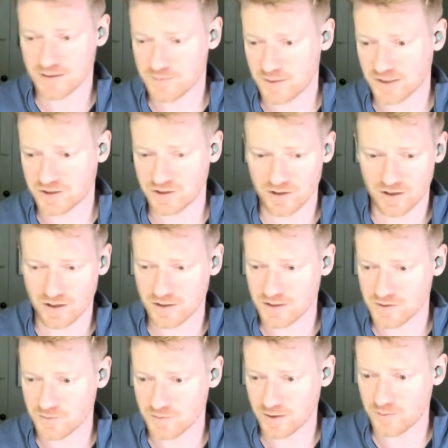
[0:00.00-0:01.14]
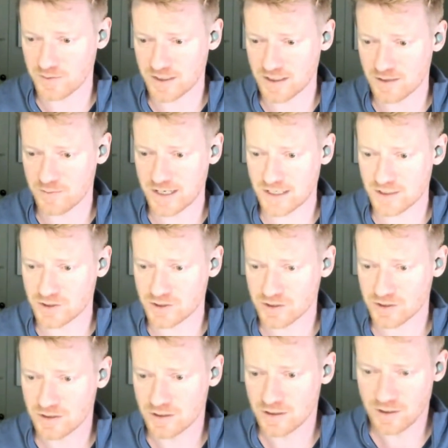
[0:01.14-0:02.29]
picture on his Wikipedia page.
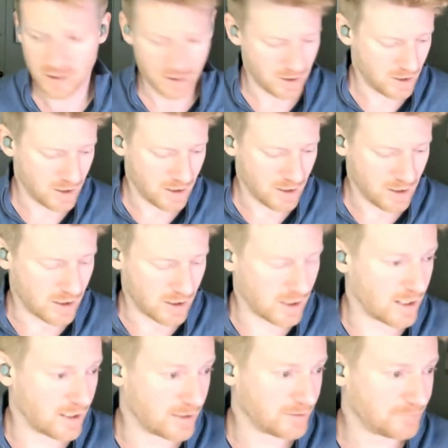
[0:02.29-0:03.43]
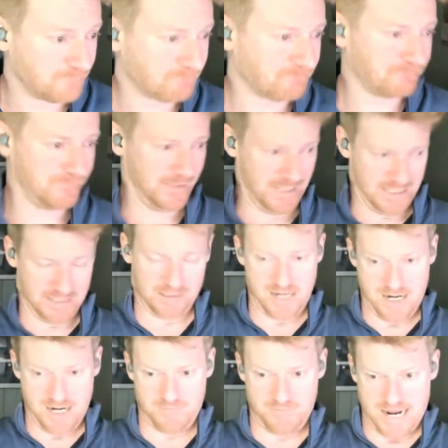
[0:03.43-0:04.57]
Uh, he's
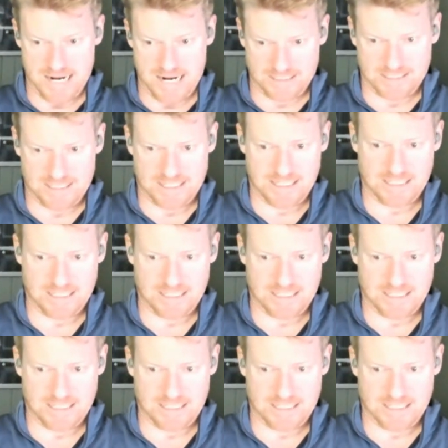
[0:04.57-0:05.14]
leaning back, kind